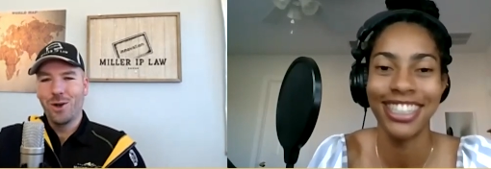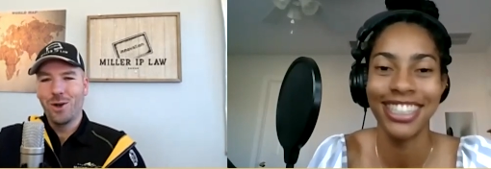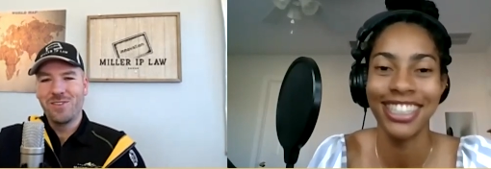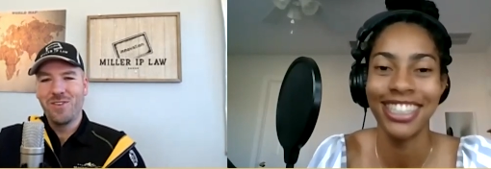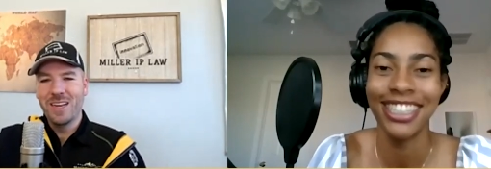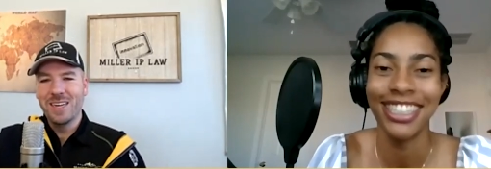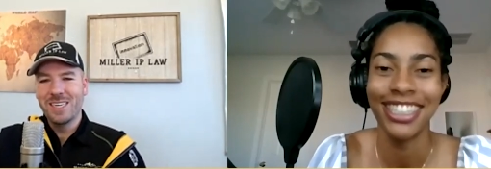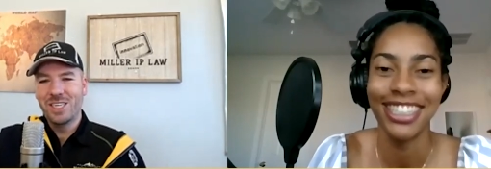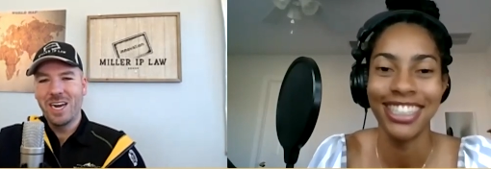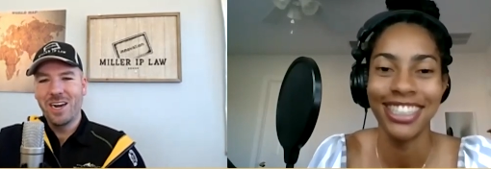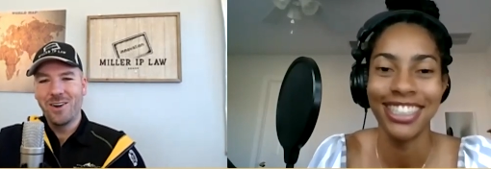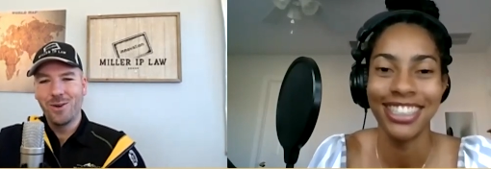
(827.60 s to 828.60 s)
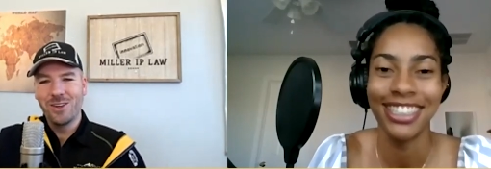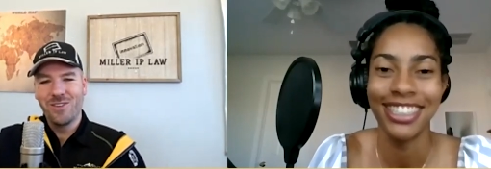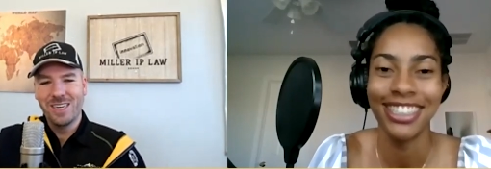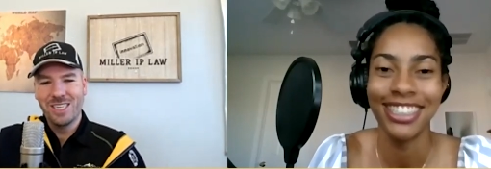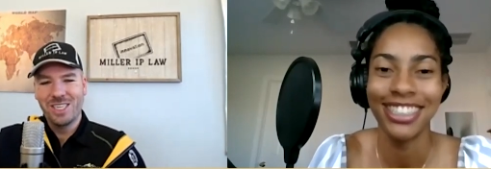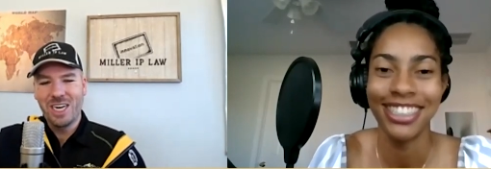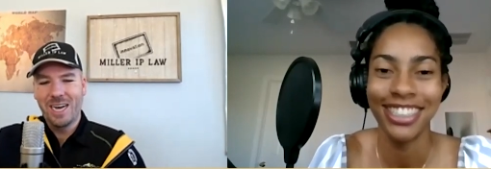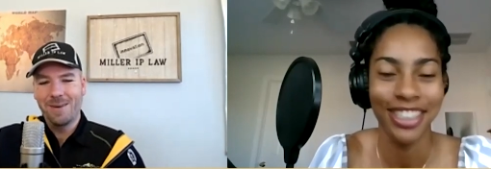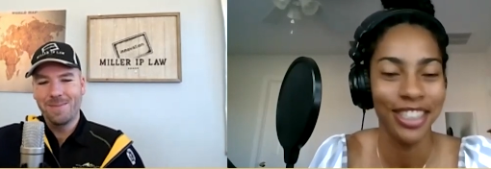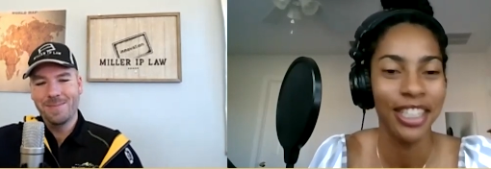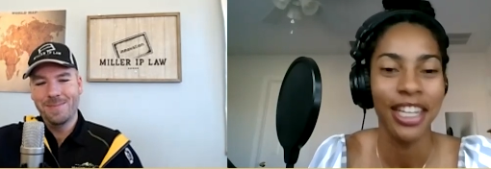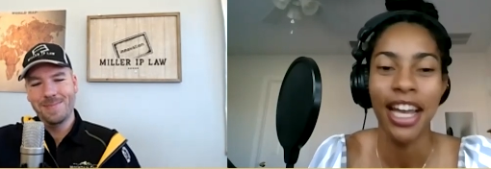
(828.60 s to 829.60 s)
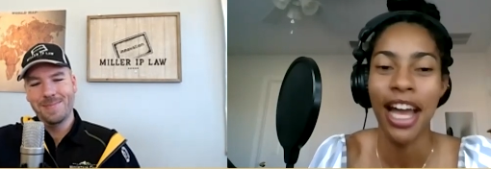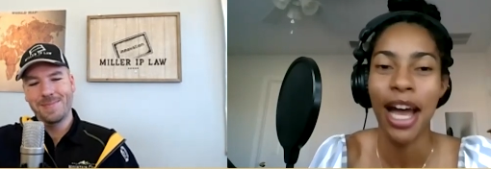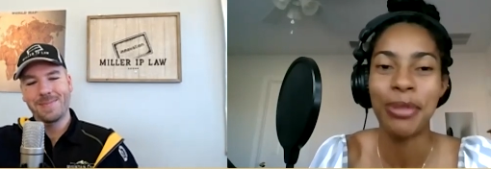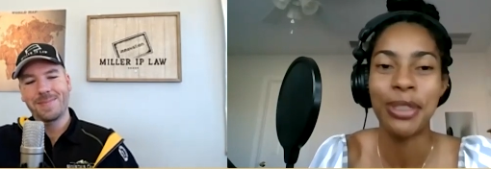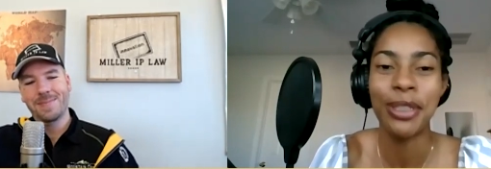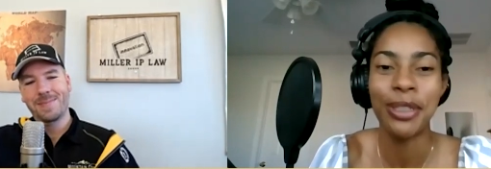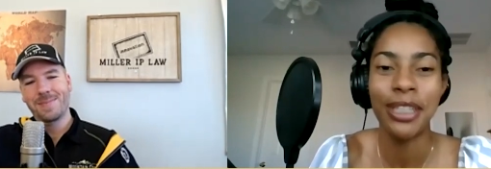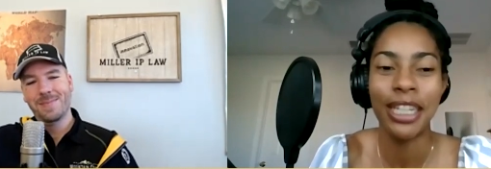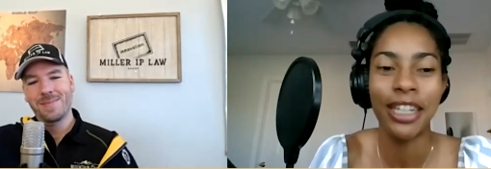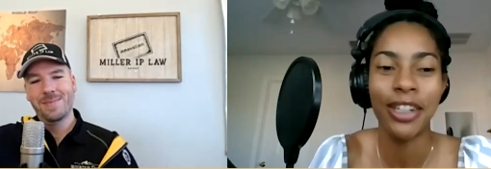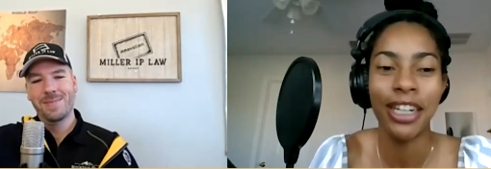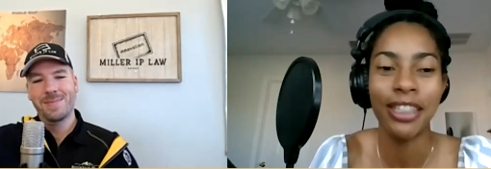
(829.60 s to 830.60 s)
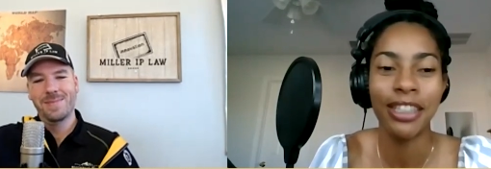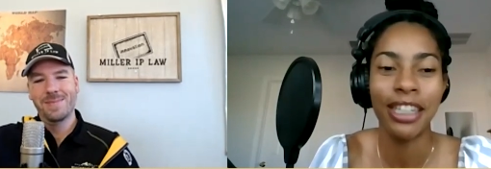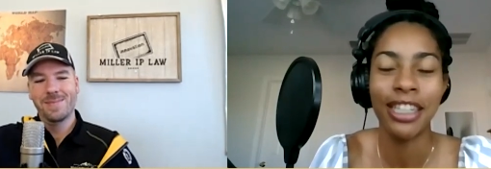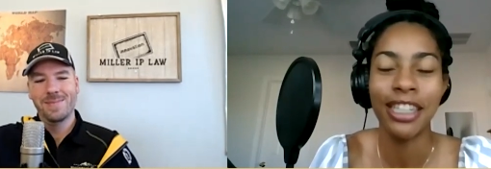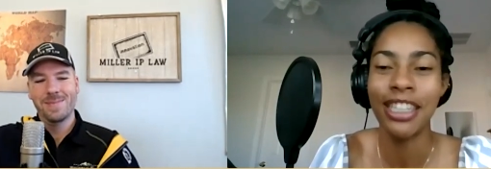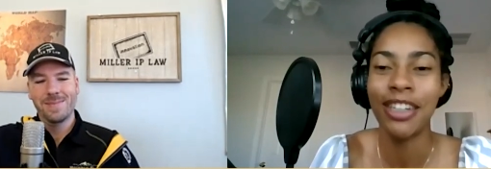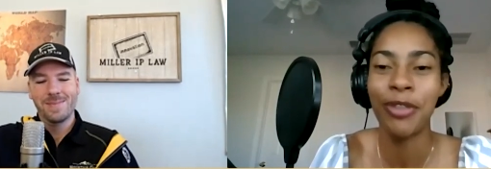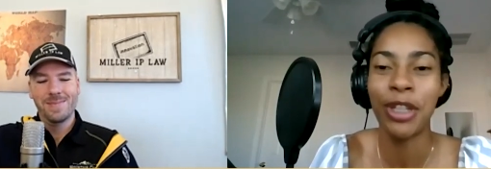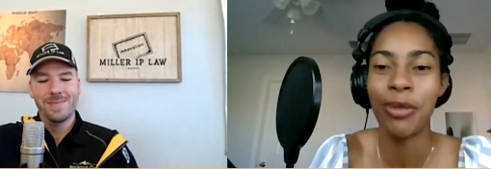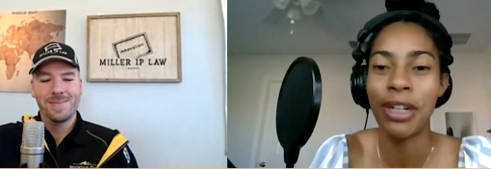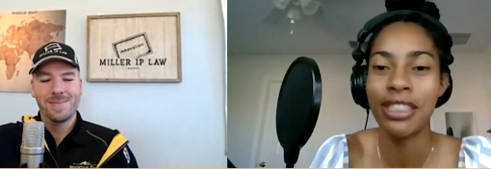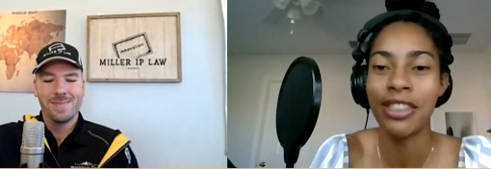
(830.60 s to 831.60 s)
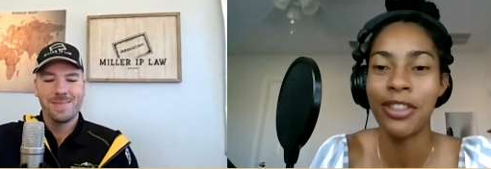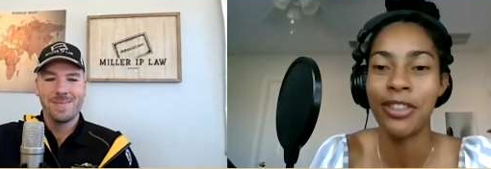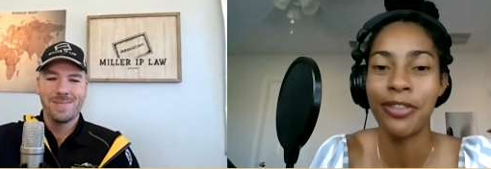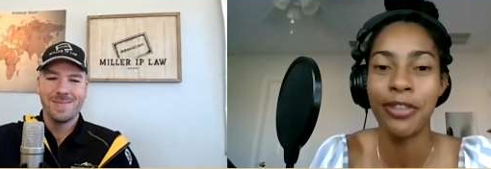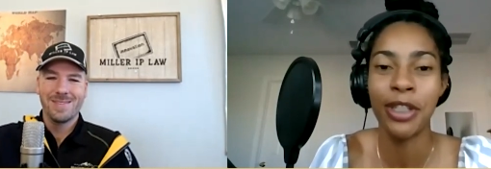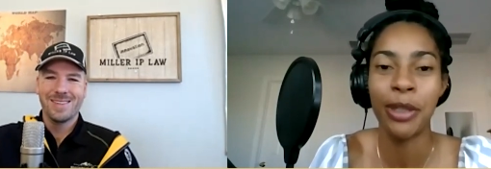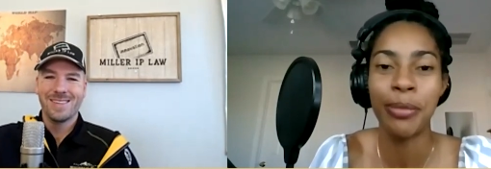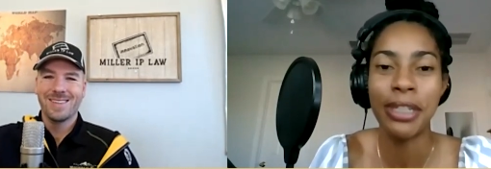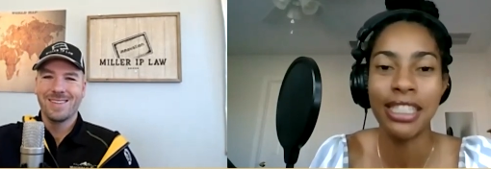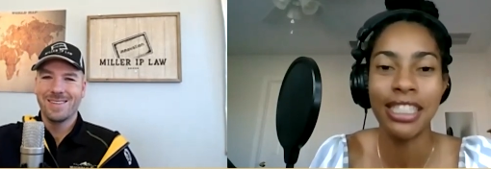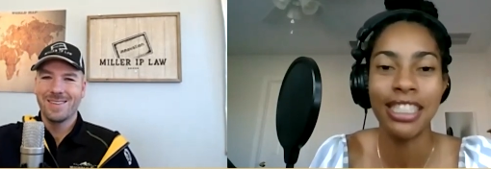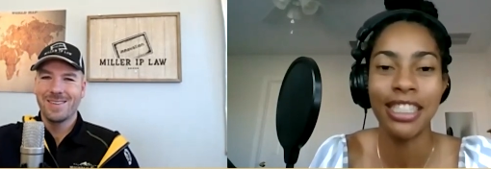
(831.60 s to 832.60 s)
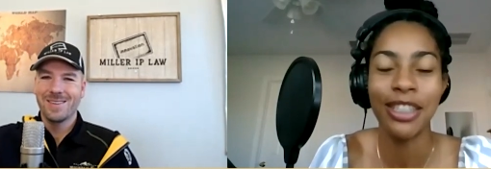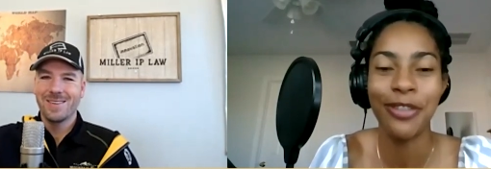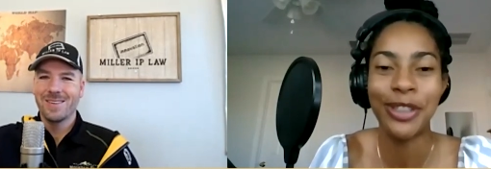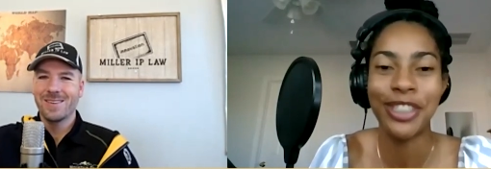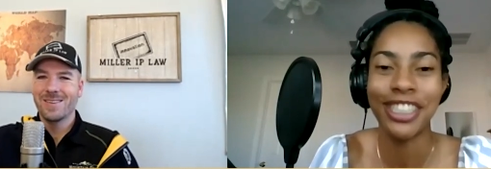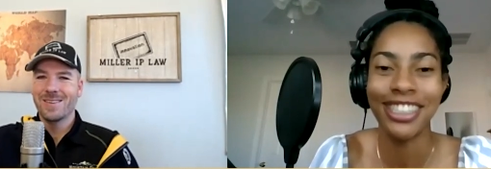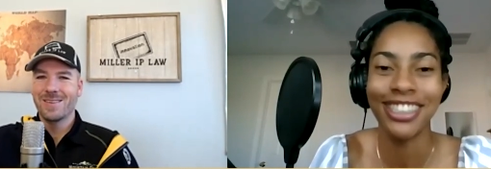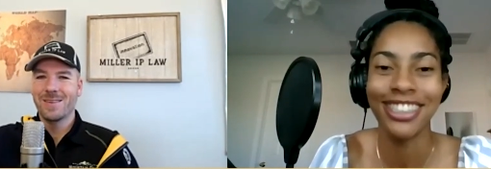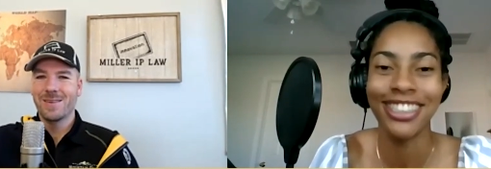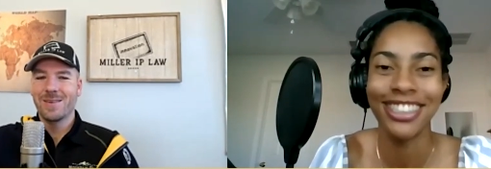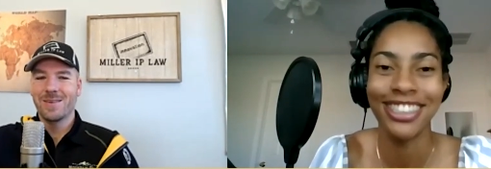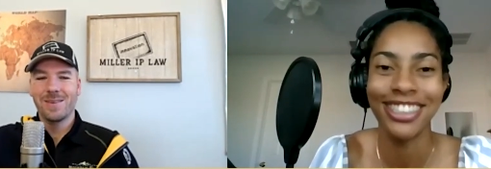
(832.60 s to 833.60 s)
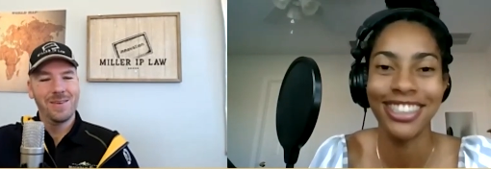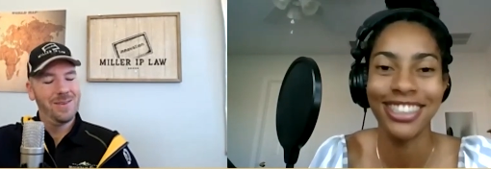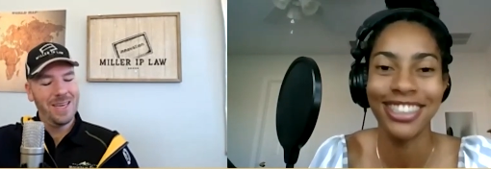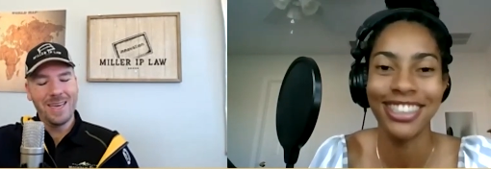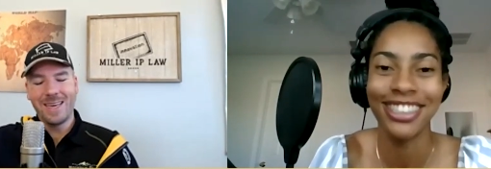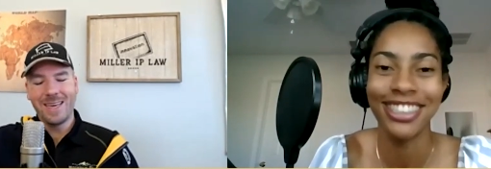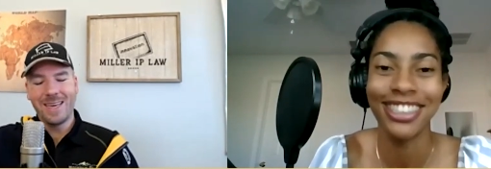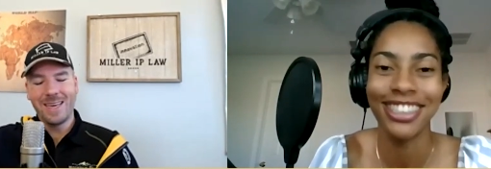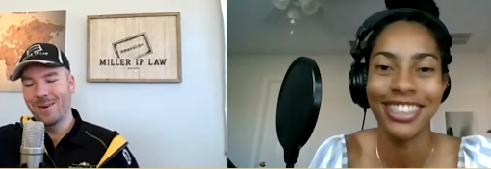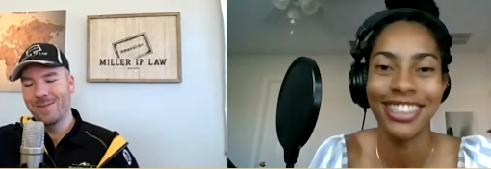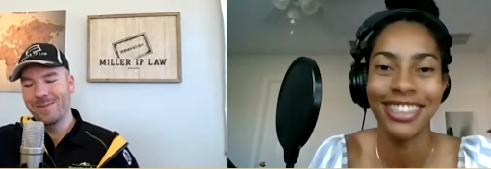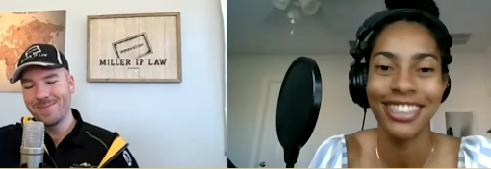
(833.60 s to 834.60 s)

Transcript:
Speaker 1: Always fun to share and always fun to chat.
Speaker 2: Absolutely. And great and good luck with the rest of your business in the future.
Speaker 1: Well, thank you.